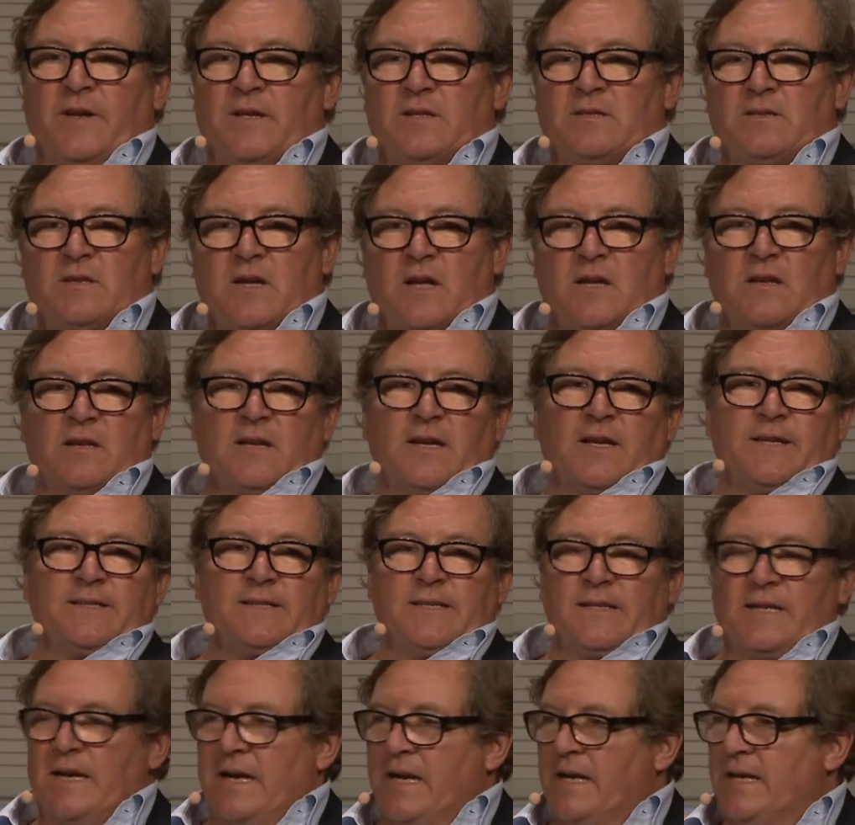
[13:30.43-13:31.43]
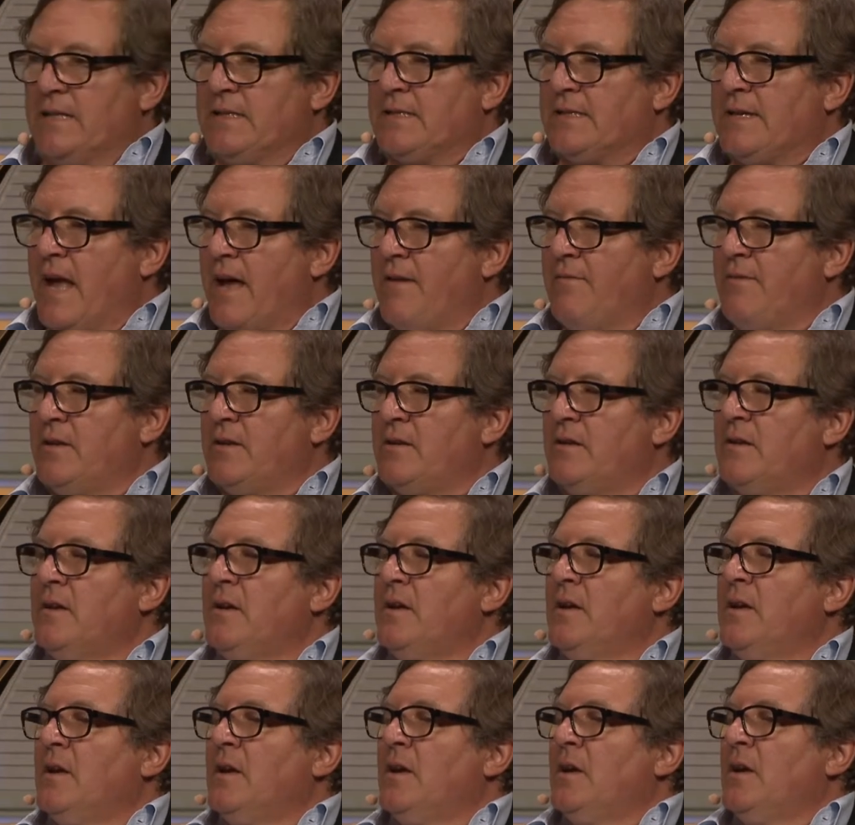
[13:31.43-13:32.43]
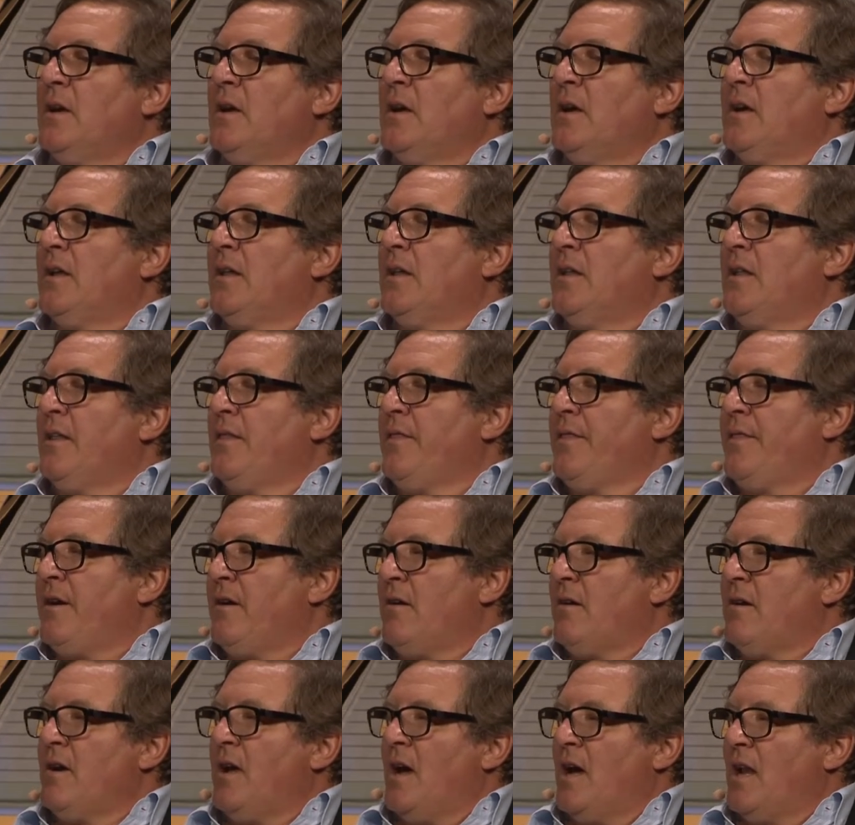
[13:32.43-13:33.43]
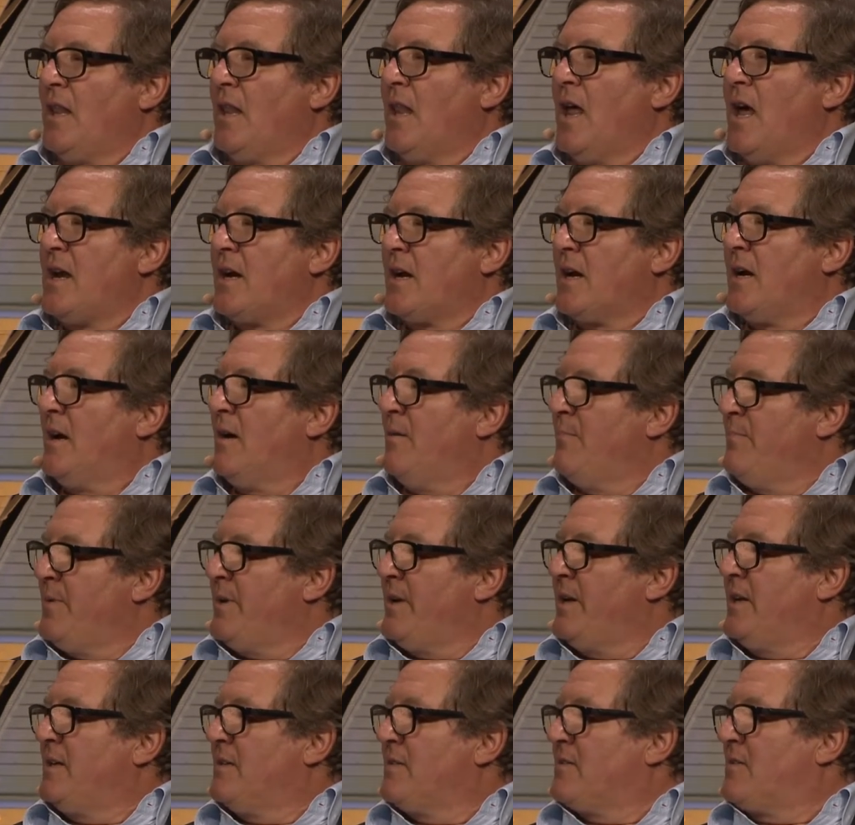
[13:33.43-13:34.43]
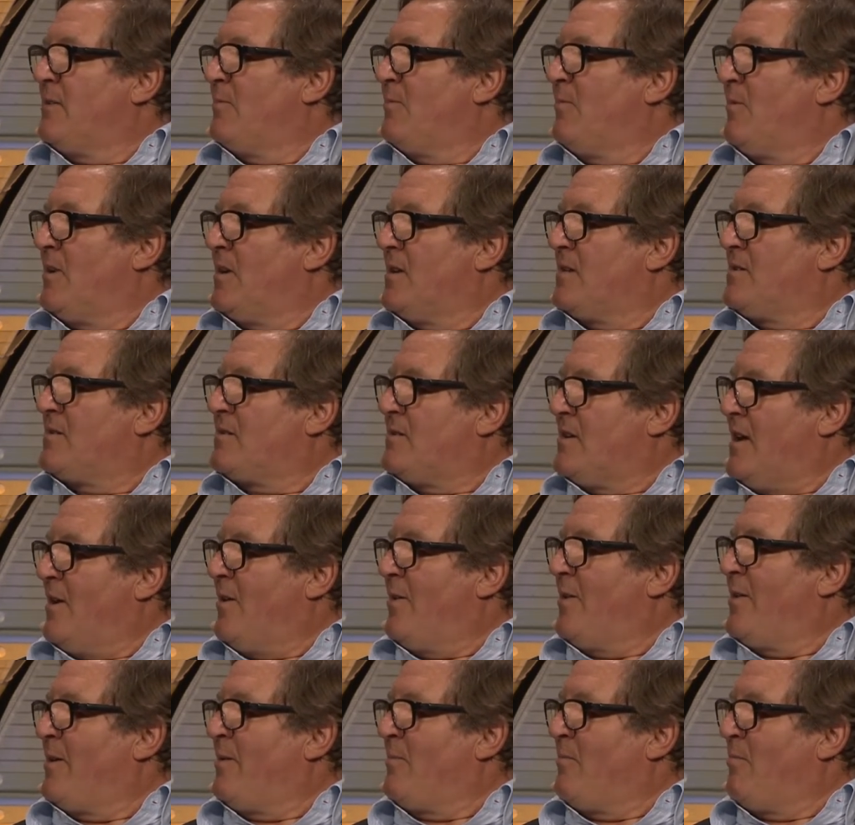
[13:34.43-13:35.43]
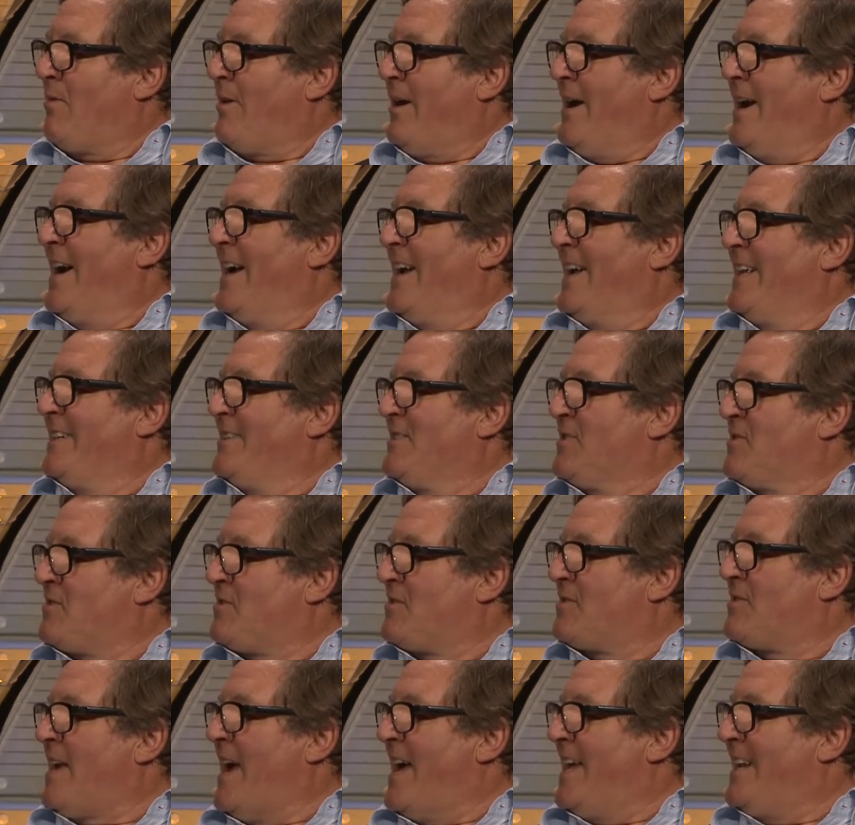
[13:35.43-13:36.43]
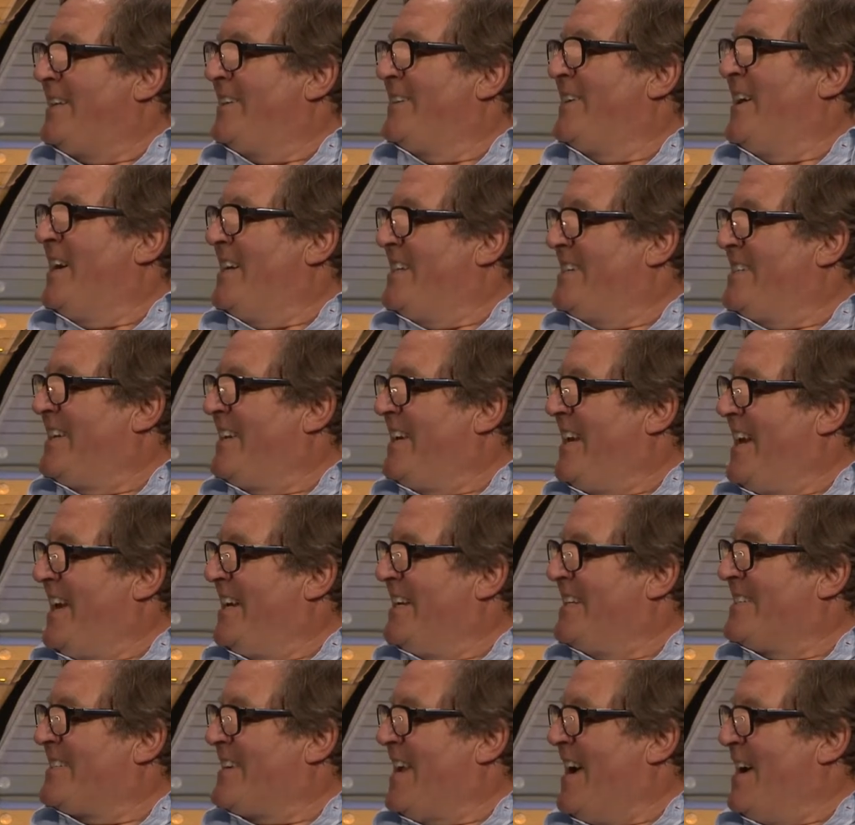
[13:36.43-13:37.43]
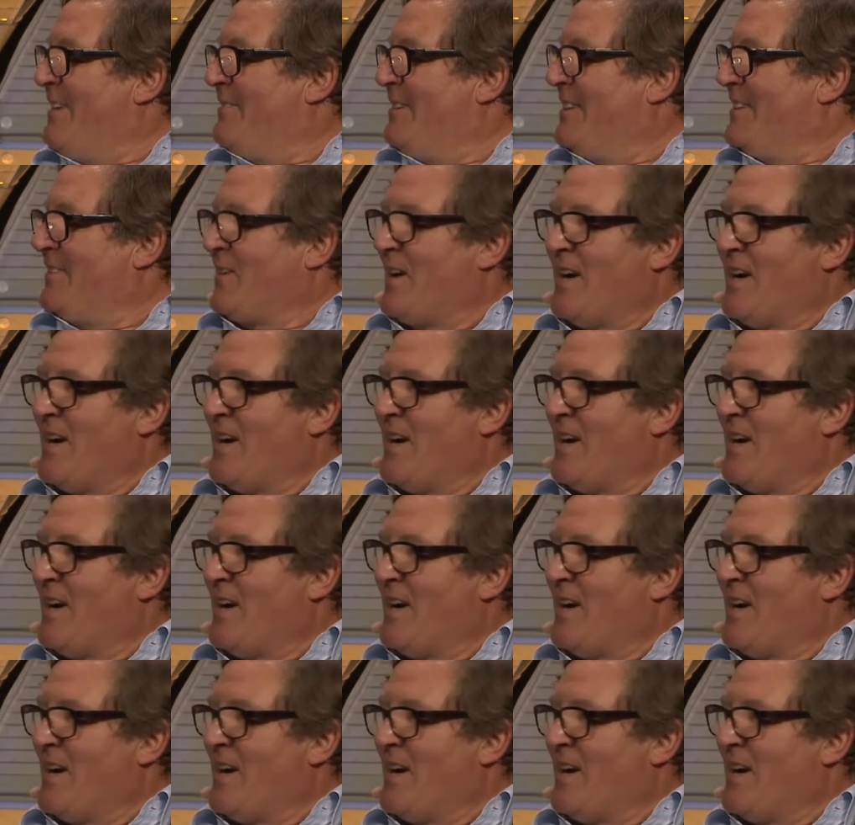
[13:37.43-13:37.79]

It's set in 1987 there are not a lot of companies that want to sell their brands set in 1987,